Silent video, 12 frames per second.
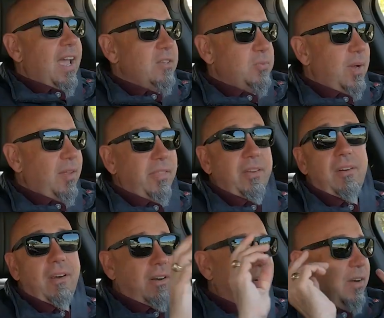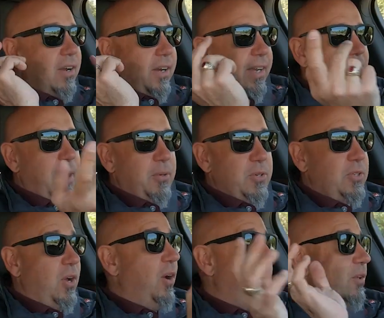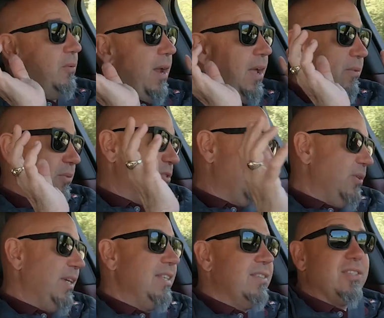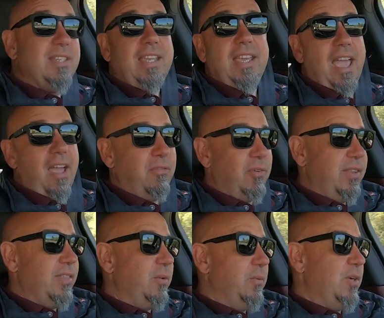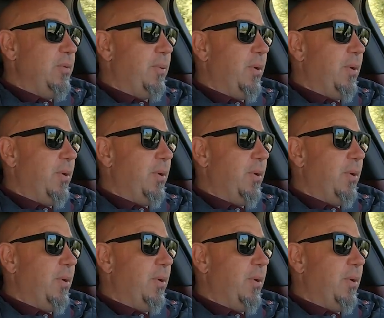As well, there are cameras all around so you can see everything when you're